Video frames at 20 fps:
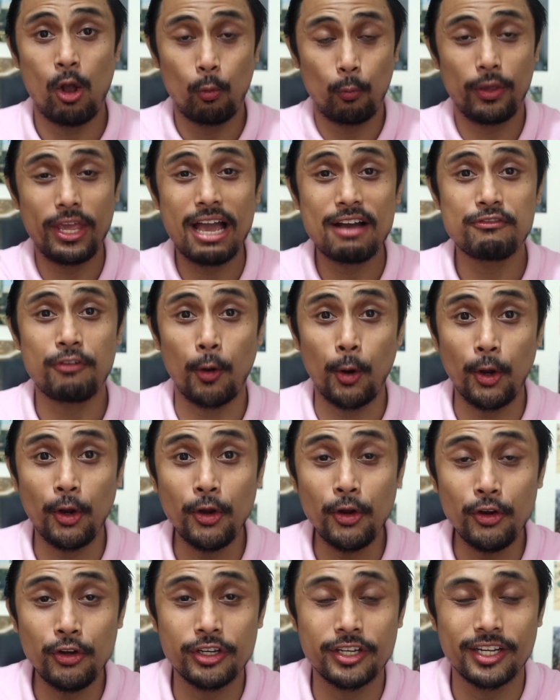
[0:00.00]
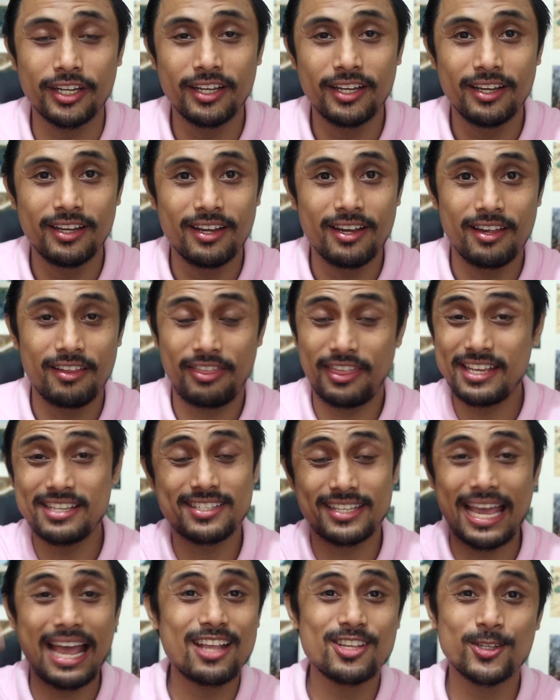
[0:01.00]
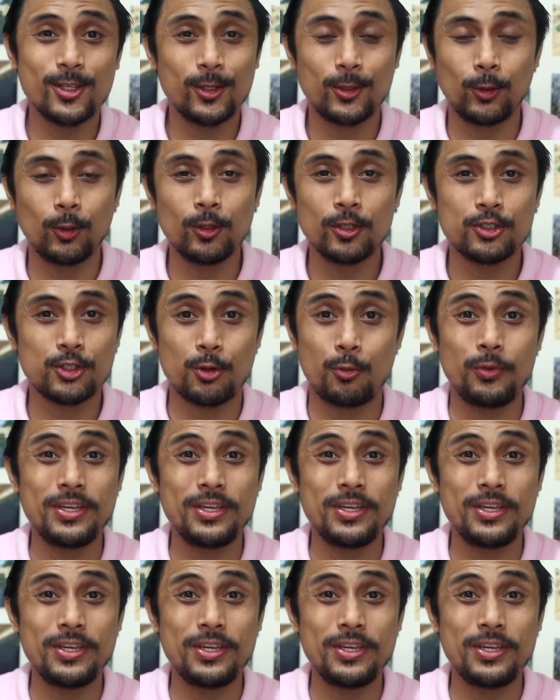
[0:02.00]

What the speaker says: We have heard this cancel culture.